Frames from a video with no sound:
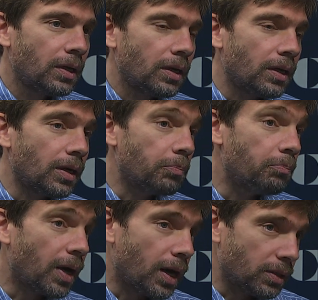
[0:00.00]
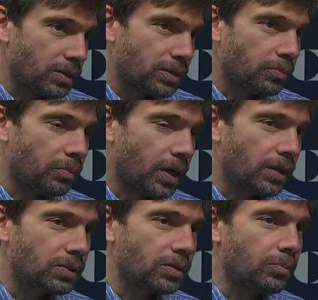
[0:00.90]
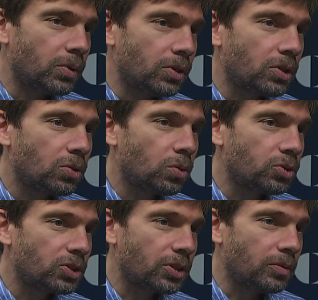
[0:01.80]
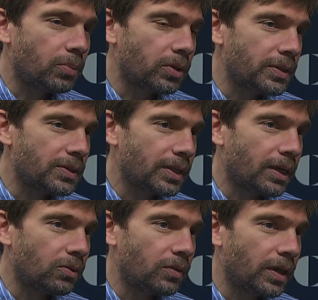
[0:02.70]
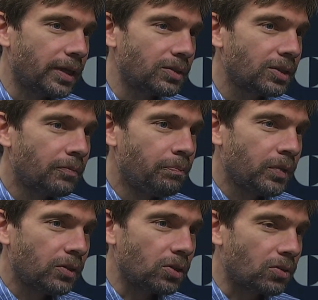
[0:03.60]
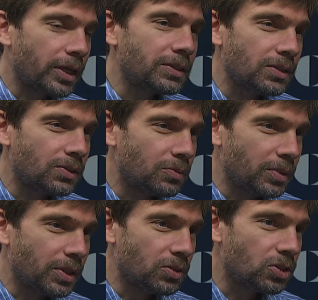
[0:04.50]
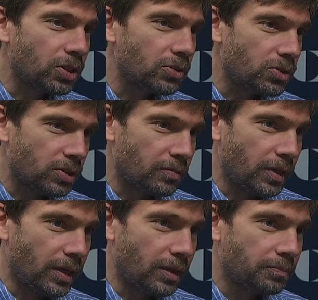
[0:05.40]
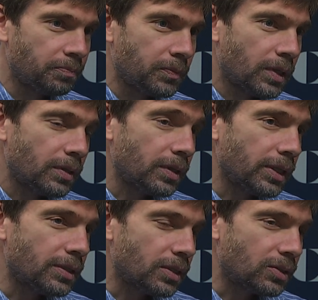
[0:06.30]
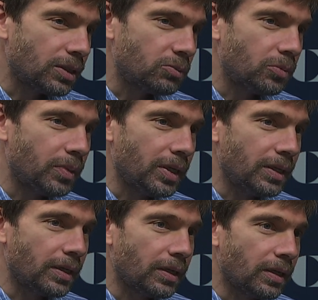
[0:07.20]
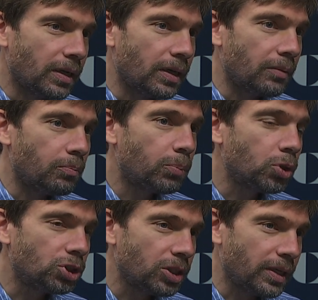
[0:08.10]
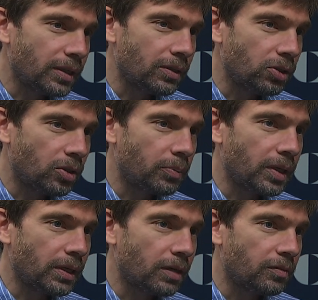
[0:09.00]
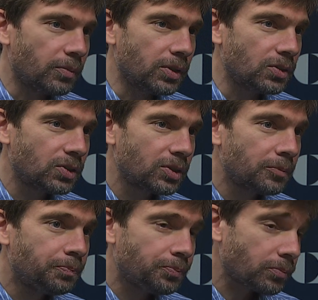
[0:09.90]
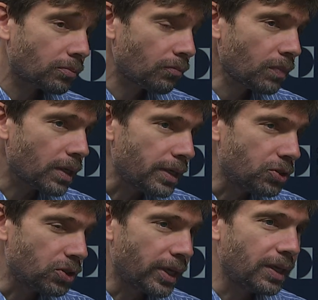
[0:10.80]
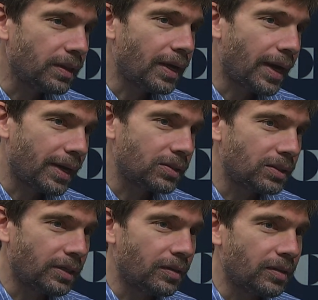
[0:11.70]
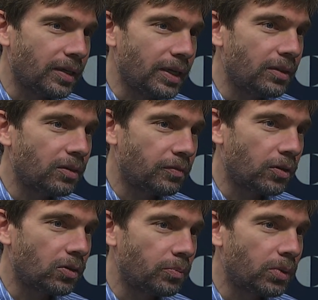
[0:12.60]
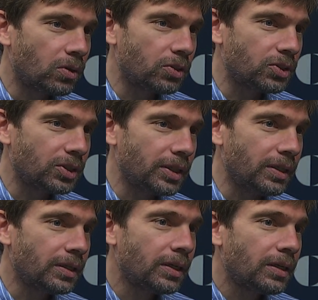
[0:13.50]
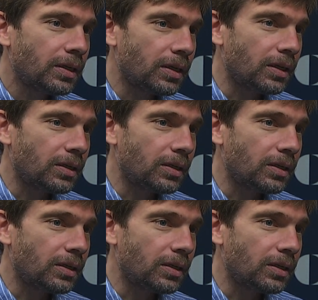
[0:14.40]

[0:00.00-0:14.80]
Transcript: Uh, but, but the book also points out that the crisis has been so severe that it does seem to be um, pushing European governments into getting their act together in the foreign policy uh,